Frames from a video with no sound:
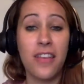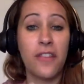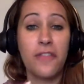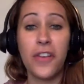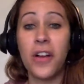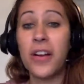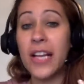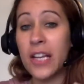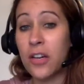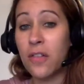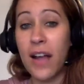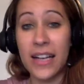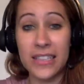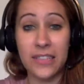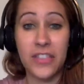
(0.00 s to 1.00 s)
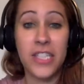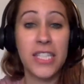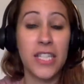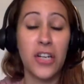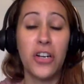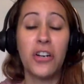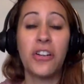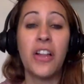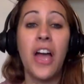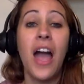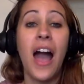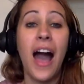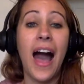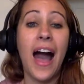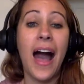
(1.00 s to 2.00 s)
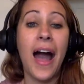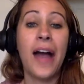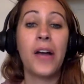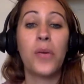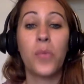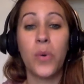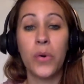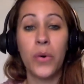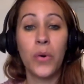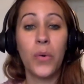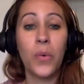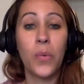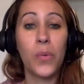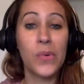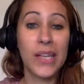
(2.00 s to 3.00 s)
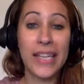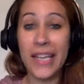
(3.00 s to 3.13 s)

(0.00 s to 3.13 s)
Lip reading: They're very interactive still. I will